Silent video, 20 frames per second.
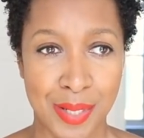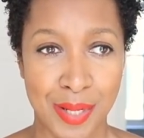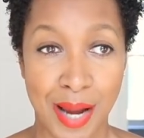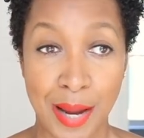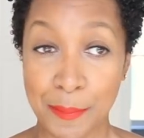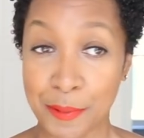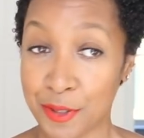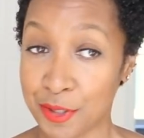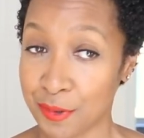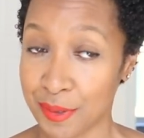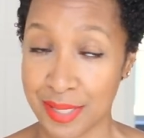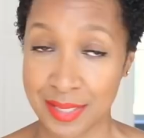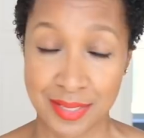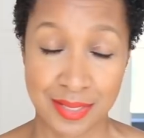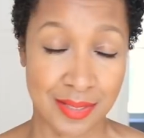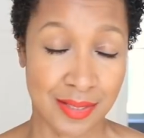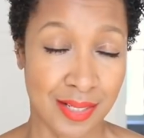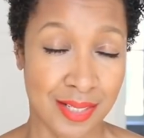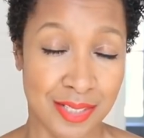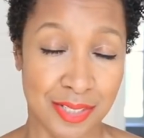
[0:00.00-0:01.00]
I
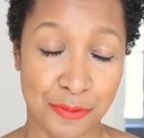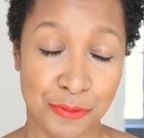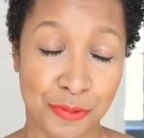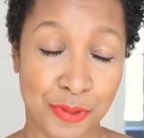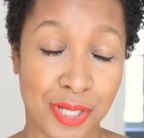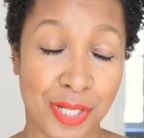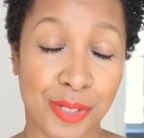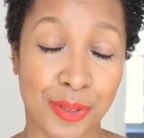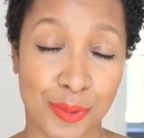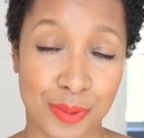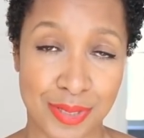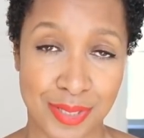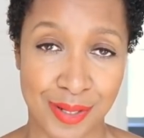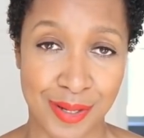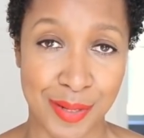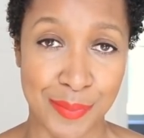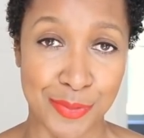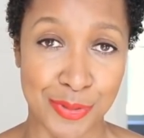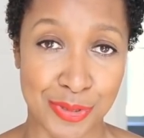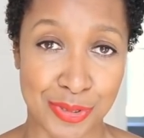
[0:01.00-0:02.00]
procrastinated for a long
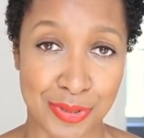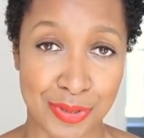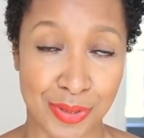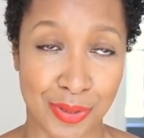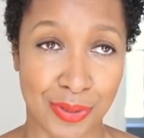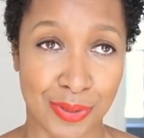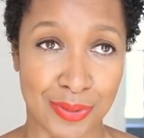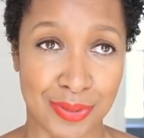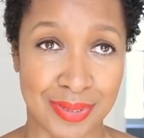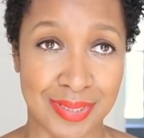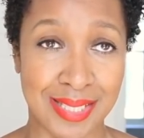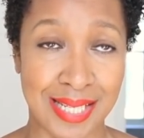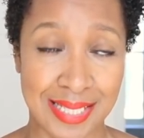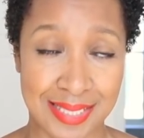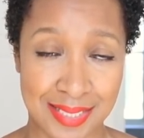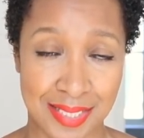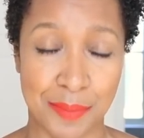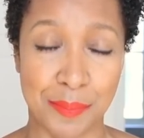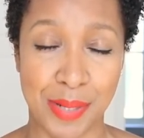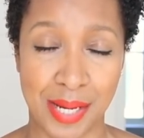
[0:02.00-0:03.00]
time on, on
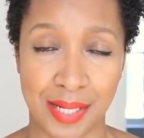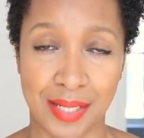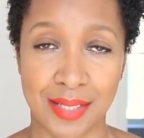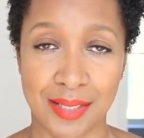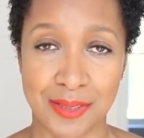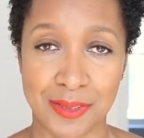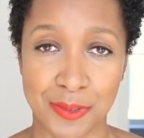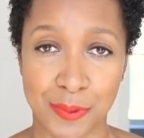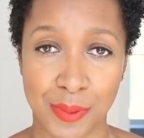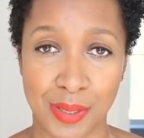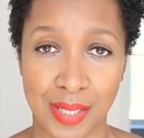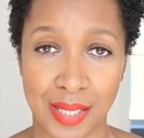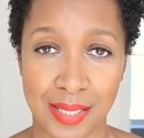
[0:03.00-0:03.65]
getting back into it.